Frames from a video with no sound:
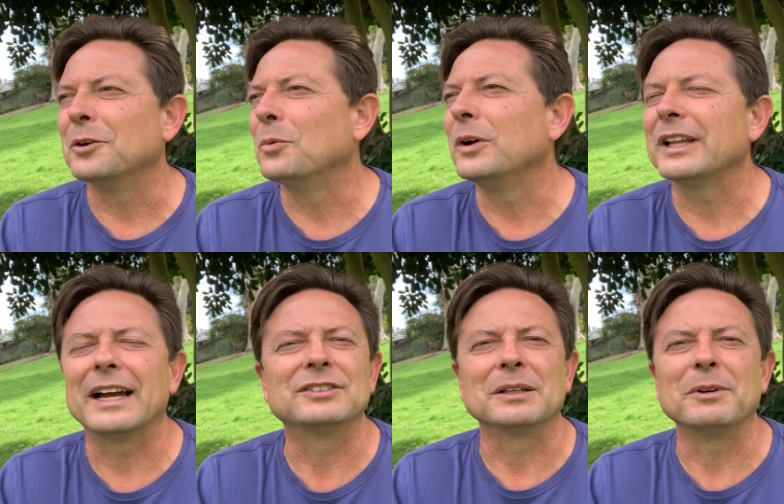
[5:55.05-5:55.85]
will
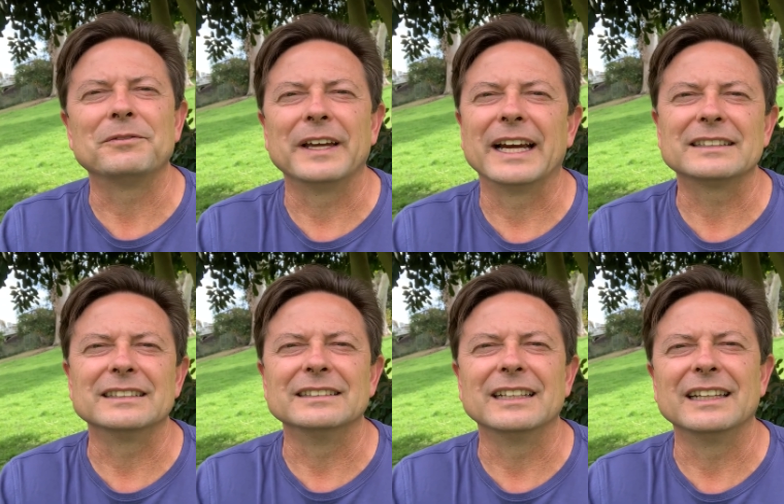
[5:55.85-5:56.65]
have some effect
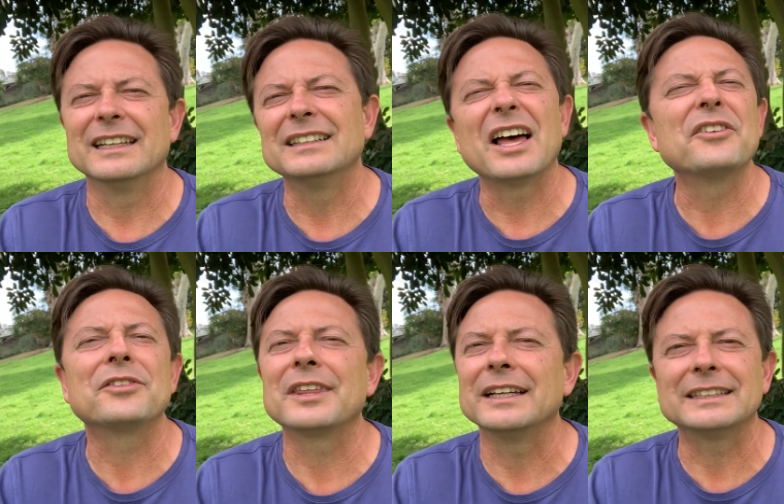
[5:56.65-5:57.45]
and, and other
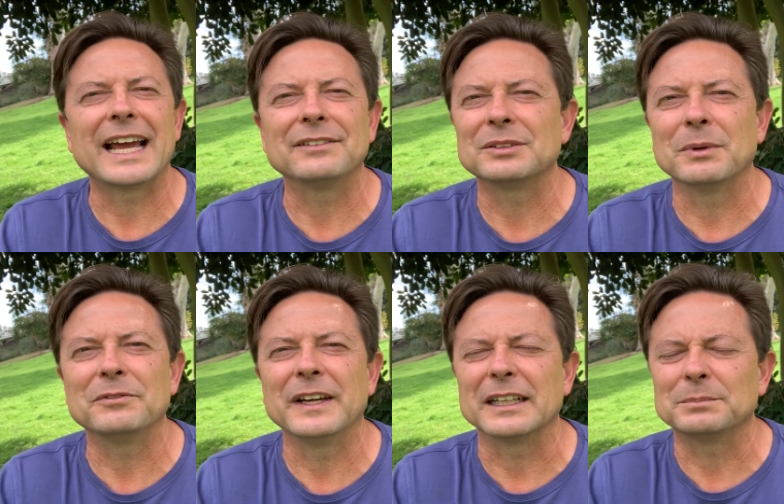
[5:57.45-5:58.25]
things have some
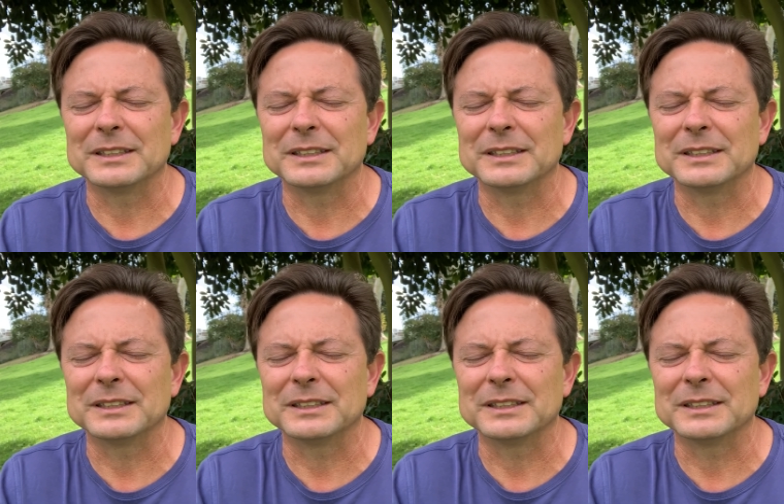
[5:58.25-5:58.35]
effect,